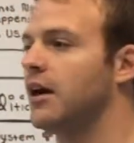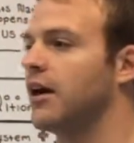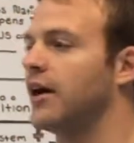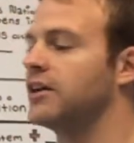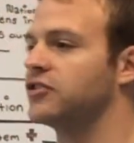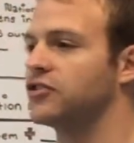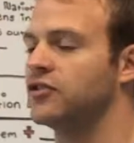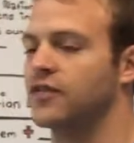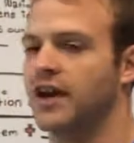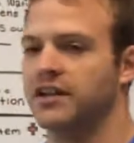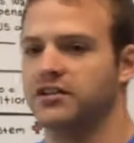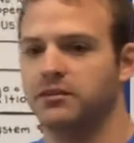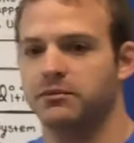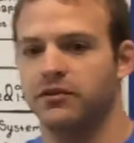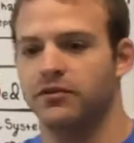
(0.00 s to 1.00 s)
All right, so you've
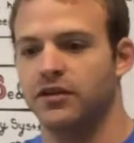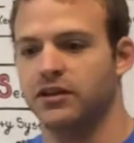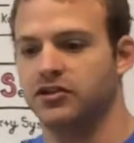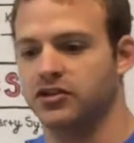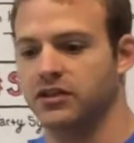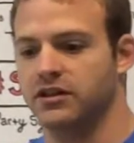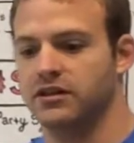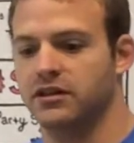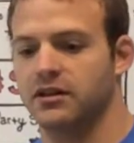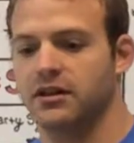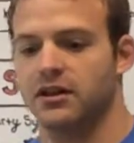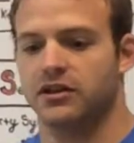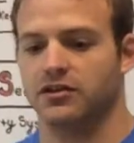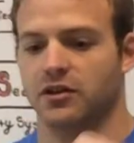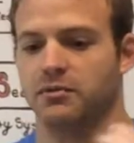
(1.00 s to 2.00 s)
got some division.
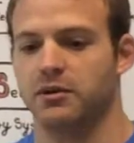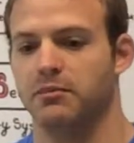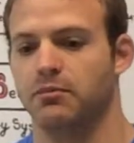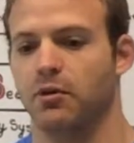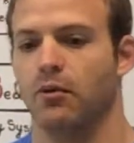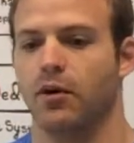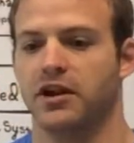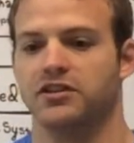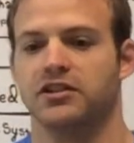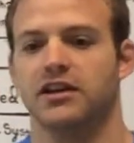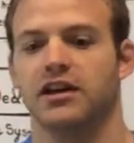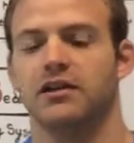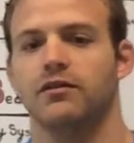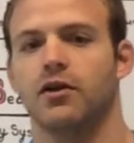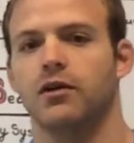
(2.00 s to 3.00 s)
Some people want us to
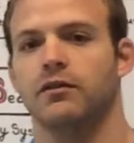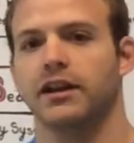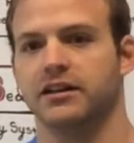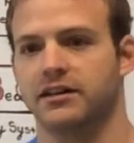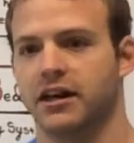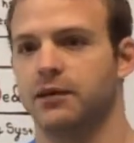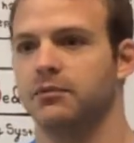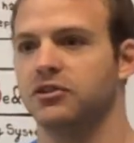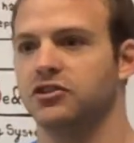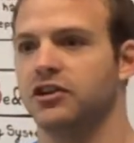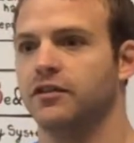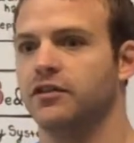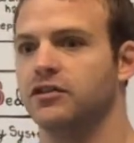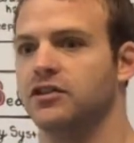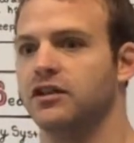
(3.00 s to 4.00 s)
get involved, like Thomas
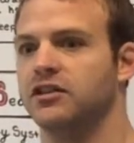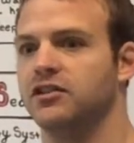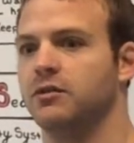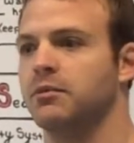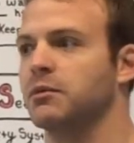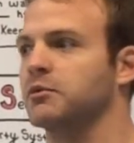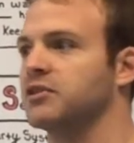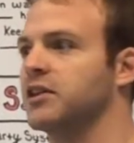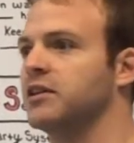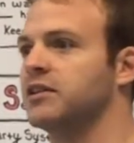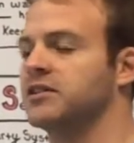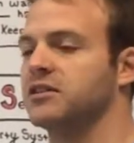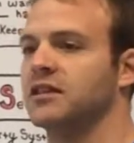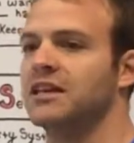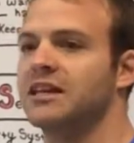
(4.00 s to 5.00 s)
Jefferson, and some people say
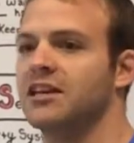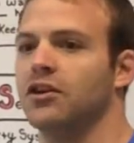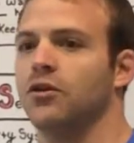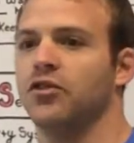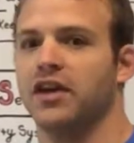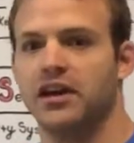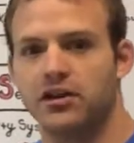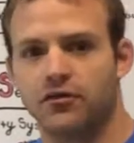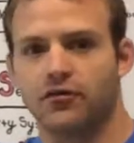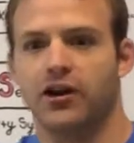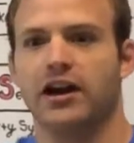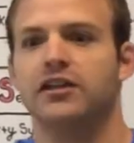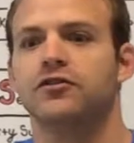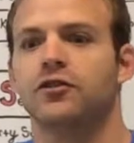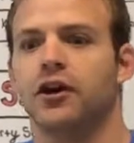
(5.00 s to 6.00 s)
it's, thank you,
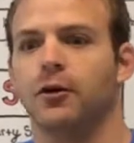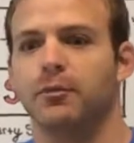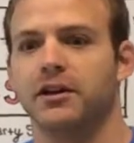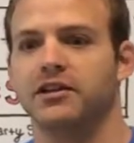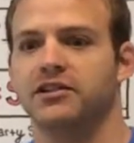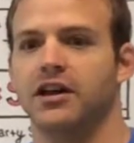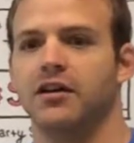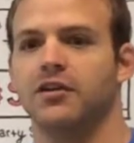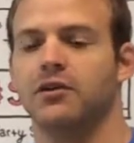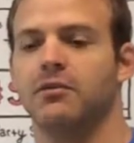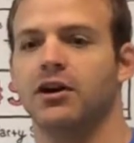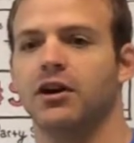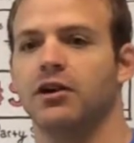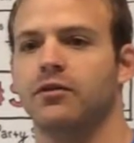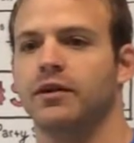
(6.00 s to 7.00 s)
France, for helping us out in the
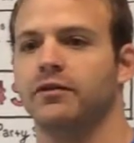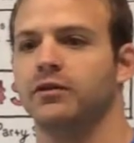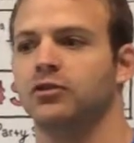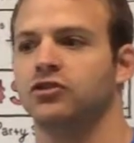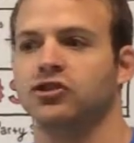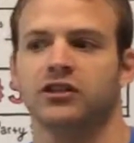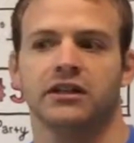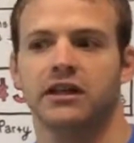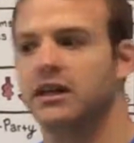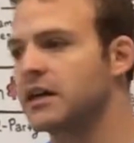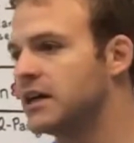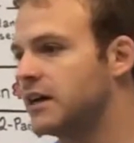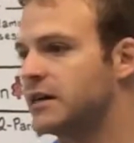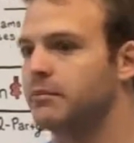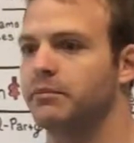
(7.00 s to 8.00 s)
American Revolution,
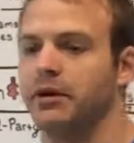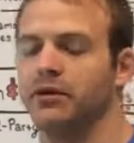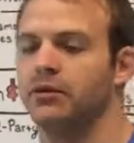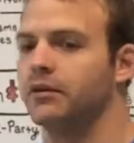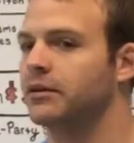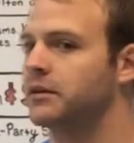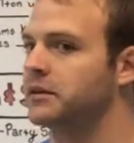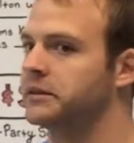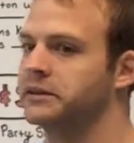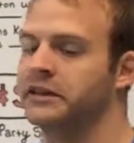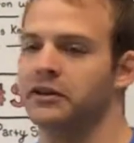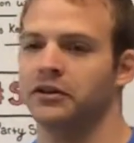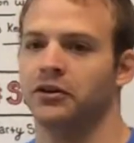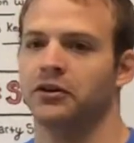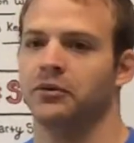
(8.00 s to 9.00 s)
but,
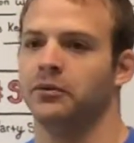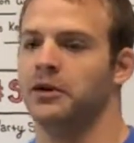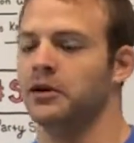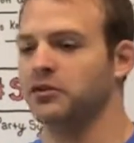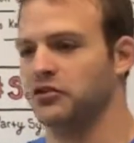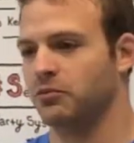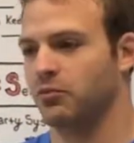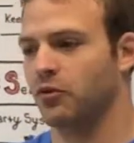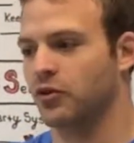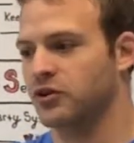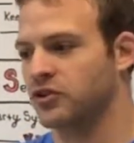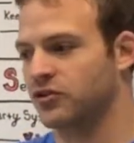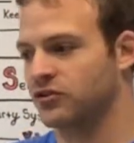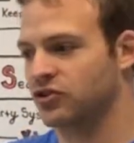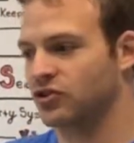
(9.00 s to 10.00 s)
we don't
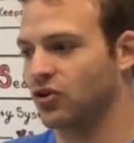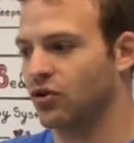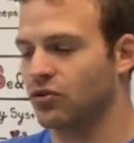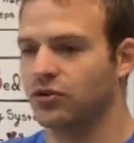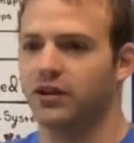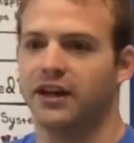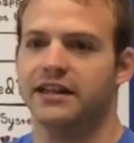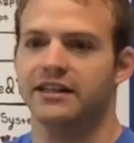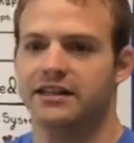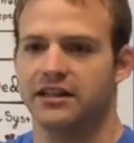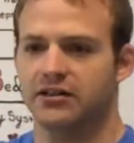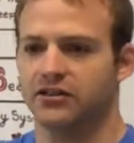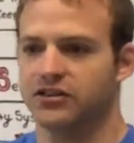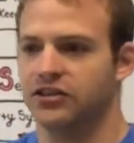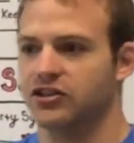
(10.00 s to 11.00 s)
support your total
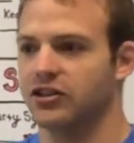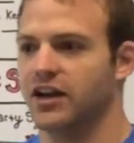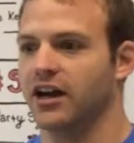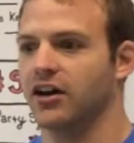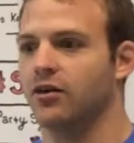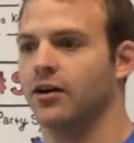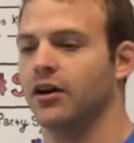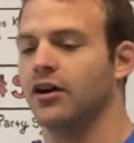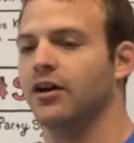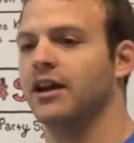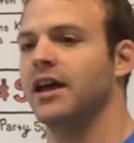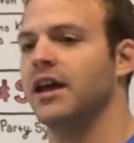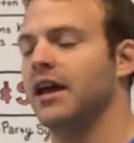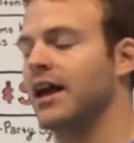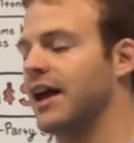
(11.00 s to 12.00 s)
ideals that you got going on.
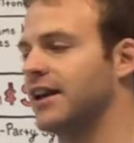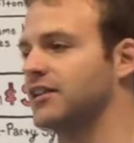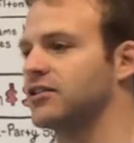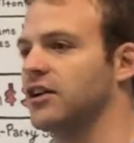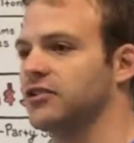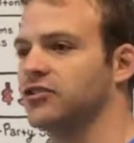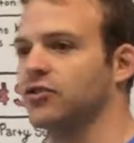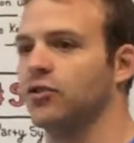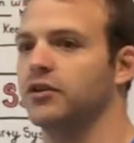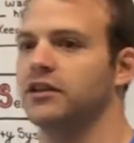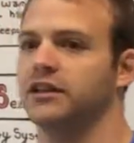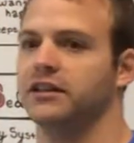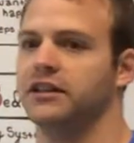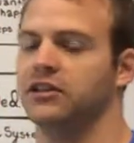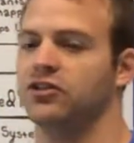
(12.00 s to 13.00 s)
And it's also going
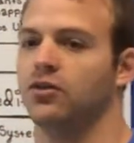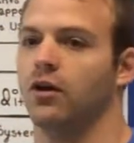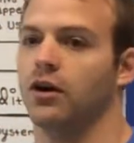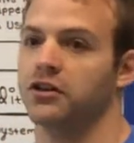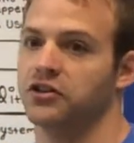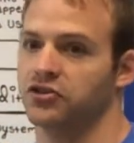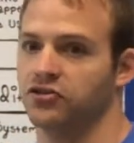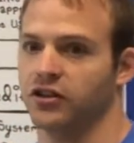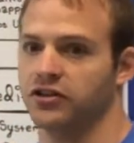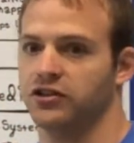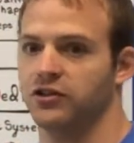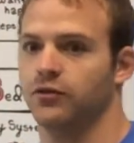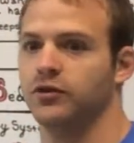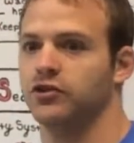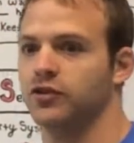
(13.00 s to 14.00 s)
to lead to our
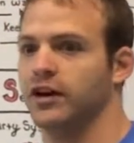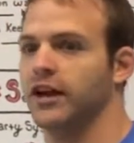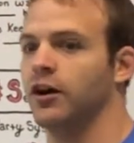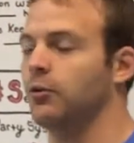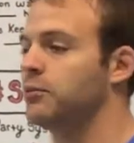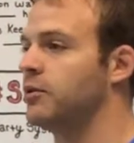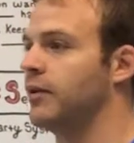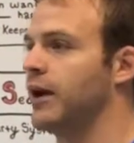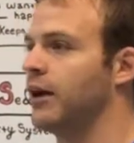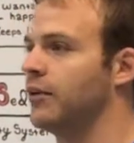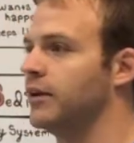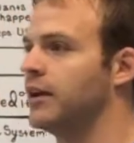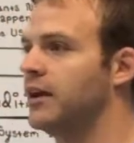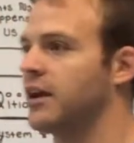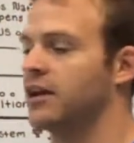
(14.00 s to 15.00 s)
destruction if we try to help you
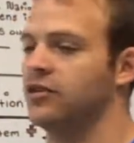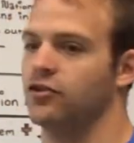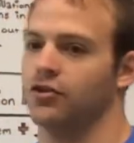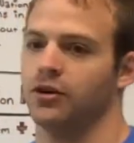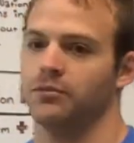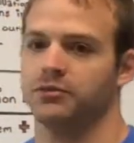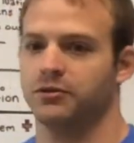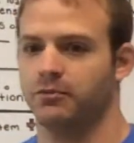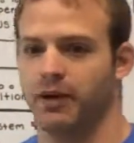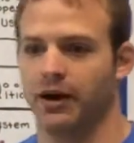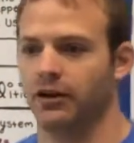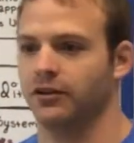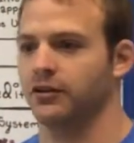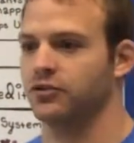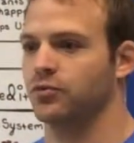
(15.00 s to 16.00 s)
out in Europe's
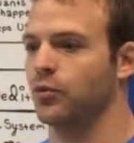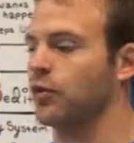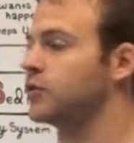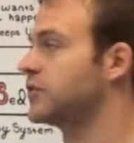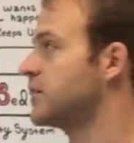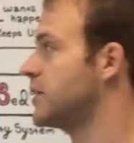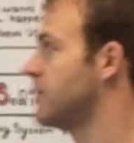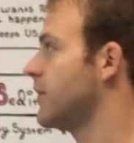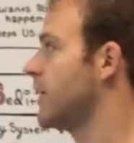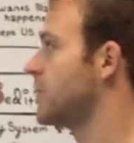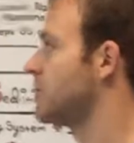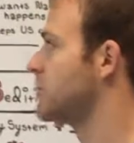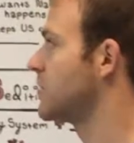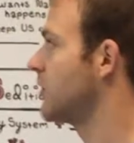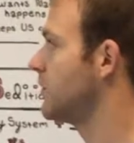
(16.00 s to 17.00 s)
perilous wars that they find
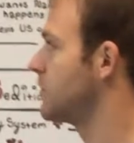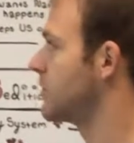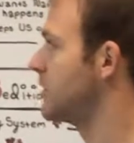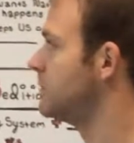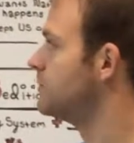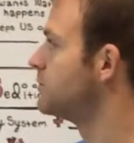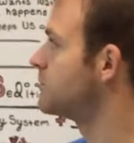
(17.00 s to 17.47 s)
themselves in.